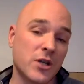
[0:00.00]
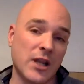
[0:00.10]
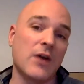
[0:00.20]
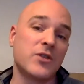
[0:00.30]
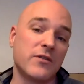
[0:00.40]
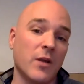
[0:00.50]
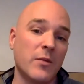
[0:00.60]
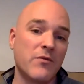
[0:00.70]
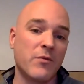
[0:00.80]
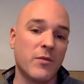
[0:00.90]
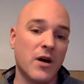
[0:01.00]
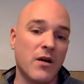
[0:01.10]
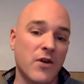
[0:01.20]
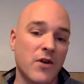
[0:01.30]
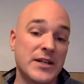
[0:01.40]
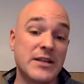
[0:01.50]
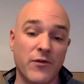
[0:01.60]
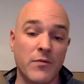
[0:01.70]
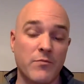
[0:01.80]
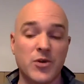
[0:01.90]
cloud development from a very
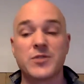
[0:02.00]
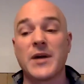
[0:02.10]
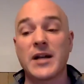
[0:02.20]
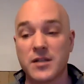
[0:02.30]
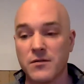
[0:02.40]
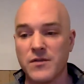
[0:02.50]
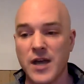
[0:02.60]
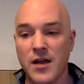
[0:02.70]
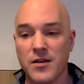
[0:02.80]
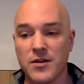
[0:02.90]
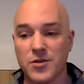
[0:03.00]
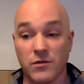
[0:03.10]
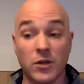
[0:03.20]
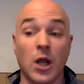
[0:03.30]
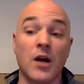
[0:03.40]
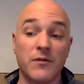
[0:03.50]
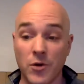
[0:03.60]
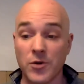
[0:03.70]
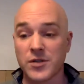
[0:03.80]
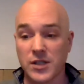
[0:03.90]
different perspective than sort of a lot of
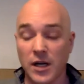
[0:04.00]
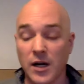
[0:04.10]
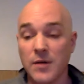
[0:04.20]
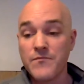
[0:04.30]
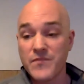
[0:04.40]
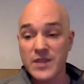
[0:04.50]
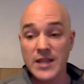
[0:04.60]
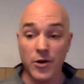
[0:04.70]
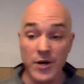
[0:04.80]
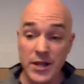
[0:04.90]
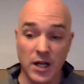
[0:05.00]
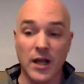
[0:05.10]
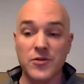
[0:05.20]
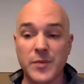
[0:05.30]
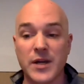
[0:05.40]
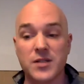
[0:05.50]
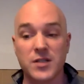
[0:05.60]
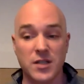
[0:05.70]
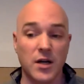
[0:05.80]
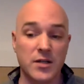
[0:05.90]
folks that are in the cloud space
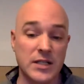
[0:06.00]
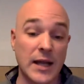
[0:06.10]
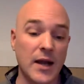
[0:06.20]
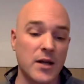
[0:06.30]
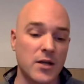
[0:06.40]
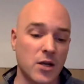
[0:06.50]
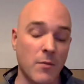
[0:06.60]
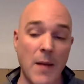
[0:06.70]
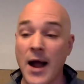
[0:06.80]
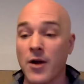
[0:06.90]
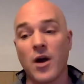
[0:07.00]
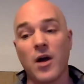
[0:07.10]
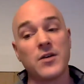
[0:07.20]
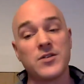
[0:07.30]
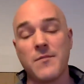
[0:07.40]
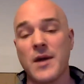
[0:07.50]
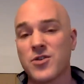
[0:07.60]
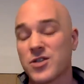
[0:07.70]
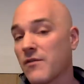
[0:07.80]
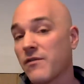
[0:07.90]
today. You know, my background, I was at
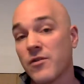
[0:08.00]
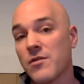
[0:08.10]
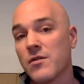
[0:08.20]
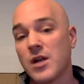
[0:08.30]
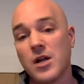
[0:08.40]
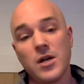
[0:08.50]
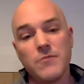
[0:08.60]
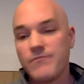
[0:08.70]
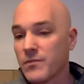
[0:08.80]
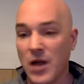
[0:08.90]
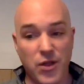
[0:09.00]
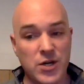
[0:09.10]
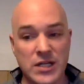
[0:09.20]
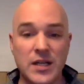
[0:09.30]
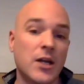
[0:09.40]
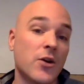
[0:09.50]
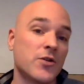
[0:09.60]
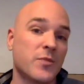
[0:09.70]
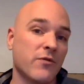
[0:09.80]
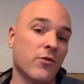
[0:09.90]
Microsoft for about 13
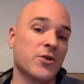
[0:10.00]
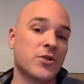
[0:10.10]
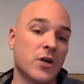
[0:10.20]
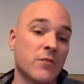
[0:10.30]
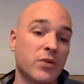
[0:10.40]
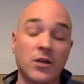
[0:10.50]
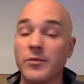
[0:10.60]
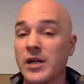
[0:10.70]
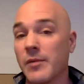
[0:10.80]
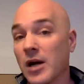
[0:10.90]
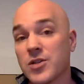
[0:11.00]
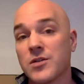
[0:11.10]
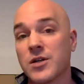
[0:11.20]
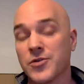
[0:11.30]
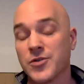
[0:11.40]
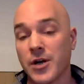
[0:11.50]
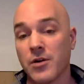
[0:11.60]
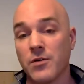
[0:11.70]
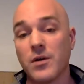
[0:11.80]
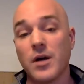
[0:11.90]
years before starting Pulumi about 2 years
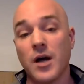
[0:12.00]
ago.